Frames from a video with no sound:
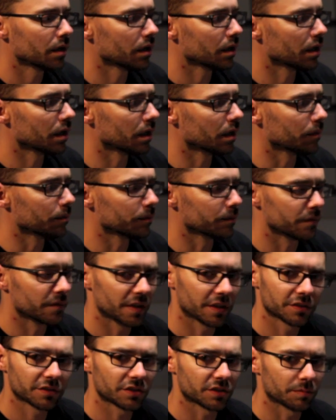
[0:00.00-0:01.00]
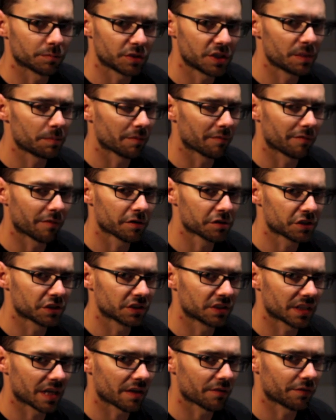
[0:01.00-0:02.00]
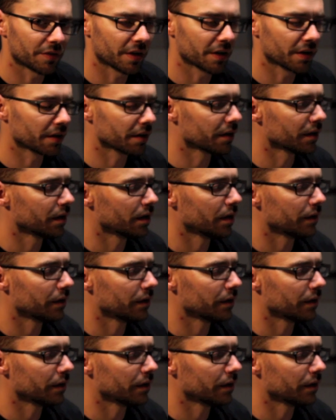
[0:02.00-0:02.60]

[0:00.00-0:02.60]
there's some cheaper versions out there